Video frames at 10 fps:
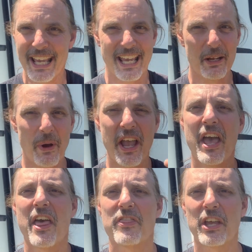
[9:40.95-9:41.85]
Anyway,
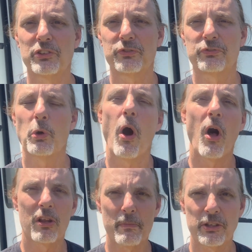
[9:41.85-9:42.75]
thanks to
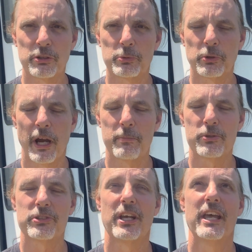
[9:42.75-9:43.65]
all of my subscribers.